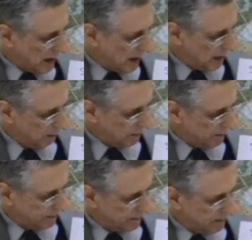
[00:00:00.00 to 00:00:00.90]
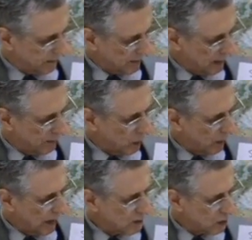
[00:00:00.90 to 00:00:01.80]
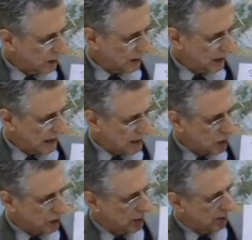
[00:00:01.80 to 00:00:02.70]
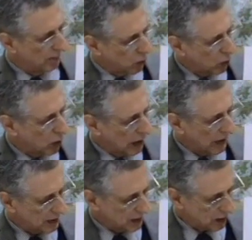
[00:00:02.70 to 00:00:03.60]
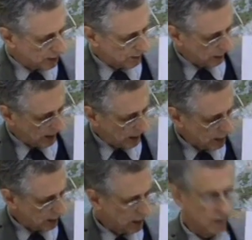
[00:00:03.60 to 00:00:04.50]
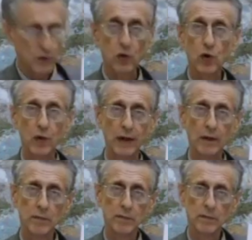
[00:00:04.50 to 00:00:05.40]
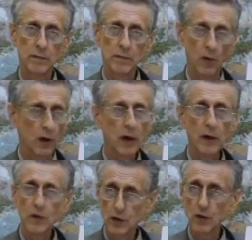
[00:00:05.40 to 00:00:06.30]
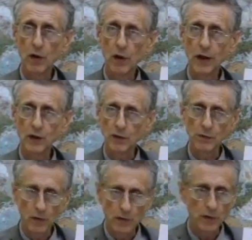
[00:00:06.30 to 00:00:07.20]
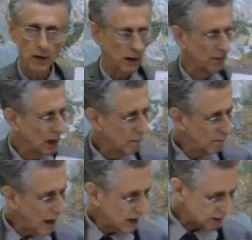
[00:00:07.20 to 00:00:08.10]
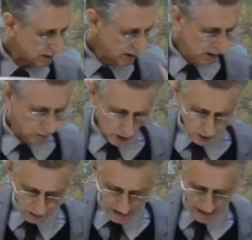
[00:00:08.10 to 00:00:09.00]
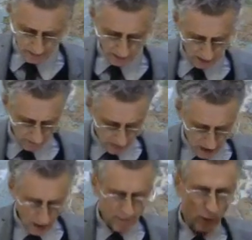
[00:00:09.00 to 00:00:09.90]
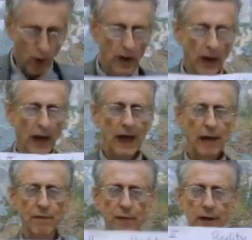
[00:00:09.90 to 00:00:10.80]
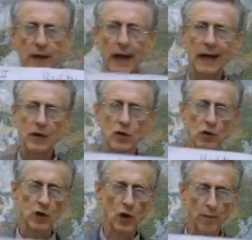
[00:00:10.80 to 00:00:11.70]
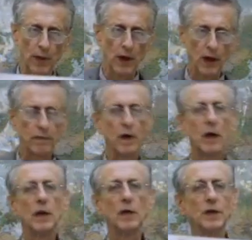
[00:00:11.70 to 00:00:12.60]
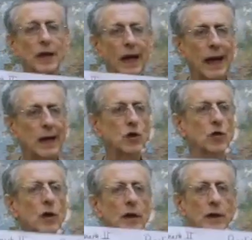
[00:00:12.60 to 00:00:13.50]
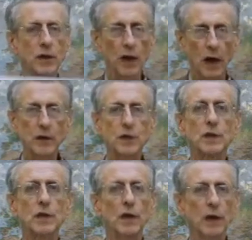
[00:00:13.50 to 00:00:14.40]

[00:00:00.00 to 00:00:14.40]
galaxy. Gives you extra more galactic cosmic rays, gives you cooling. Alright, and there's a correlation, you can see it. But what's really happening, for every extra supernova, there's extra dust